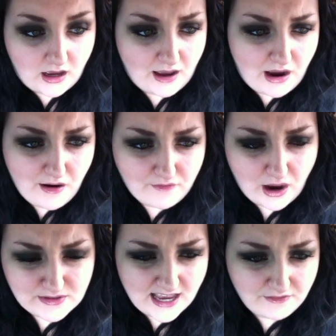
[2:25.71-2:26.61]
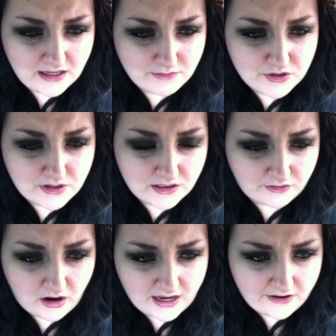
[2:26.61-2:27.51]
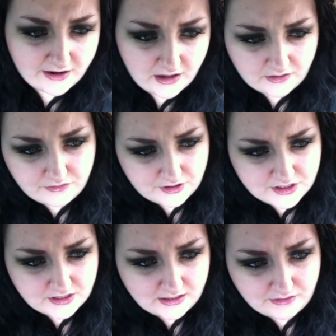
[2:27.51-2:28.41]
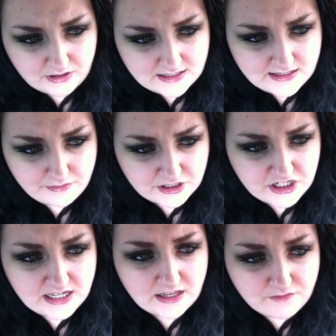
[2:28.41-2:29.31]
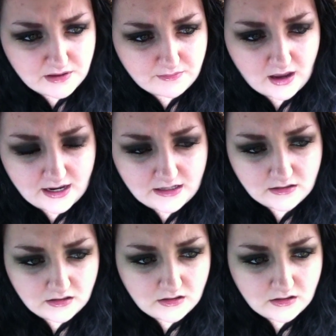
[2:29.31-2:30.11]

was having him do it in the wrong area, unfortunately, when I see where she gave me mine,